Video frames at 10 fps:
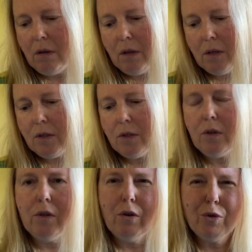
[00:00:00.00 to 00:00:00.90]
so
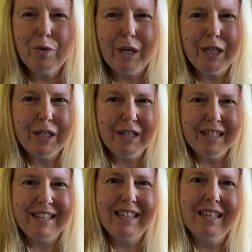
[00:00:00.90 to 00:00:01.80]
the alterations
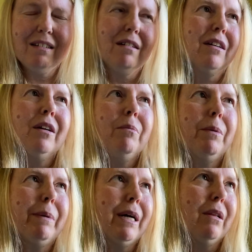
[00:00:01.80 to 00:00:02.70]
thing, I can't
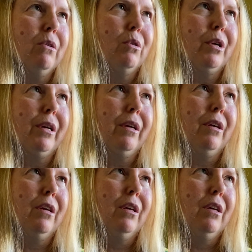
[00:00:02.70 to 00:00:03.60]
remember how long I
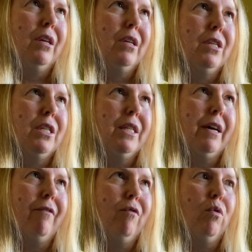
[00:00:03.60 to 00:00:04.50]
did that
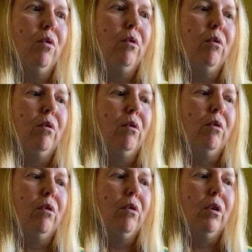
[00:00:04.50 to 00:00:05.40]
for,
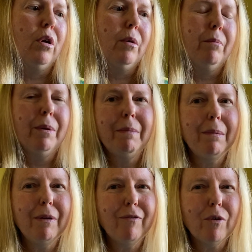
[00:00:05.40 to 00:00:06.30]
but
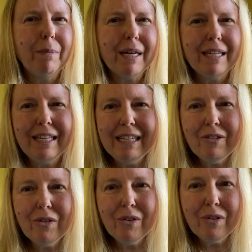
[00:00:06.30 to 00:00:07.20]
maybe for about a
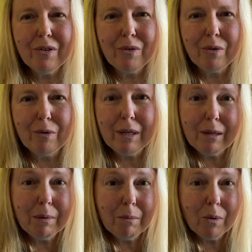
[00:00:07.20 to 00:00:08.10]
year or a little
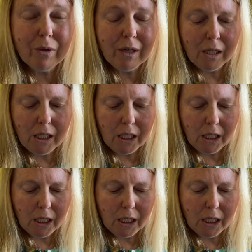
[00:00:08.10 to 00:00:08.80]
bit more than a year.